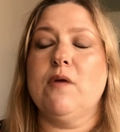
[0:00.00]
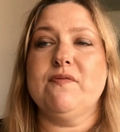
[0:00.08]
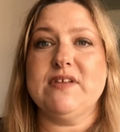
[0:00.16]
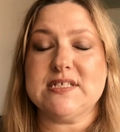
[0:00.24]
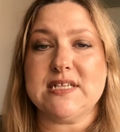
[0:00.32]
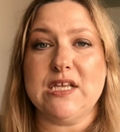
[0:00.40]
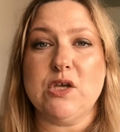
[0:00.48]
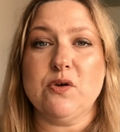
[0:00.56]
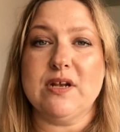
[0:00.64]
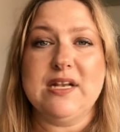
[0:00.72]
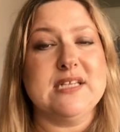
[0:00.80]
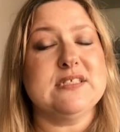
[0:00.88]
obviously you
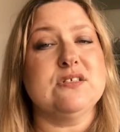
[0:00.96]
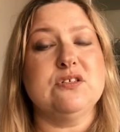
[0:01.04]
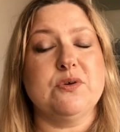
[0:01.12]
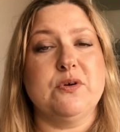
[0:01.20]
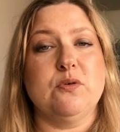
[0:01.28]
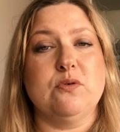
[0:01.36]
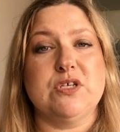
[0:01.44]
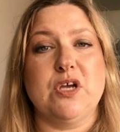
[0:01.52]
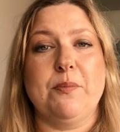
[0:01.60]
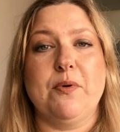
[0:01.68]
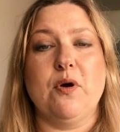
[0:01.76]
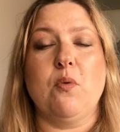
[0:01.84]
can listen to an
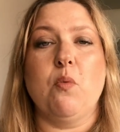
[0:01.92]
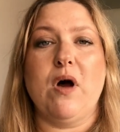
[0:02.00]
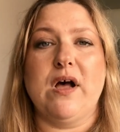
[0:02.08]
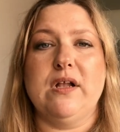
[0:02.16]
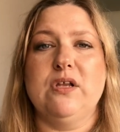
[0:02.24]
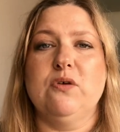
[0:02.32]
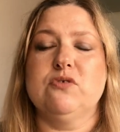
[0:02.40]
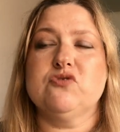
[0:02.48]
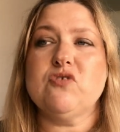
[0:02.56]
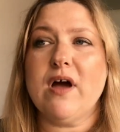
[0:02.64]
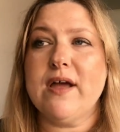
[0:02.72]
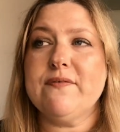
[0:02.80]
audiobook while you're
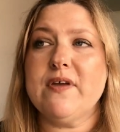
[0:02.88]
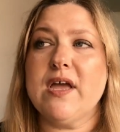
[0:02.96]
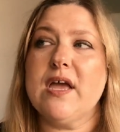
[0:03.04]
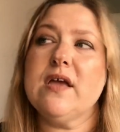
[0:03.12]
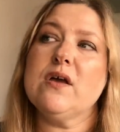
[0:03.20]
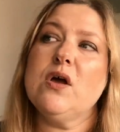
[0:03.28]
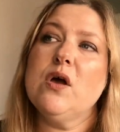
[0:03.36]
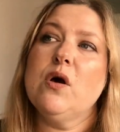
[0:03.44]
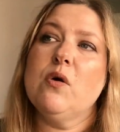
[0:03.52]
driving,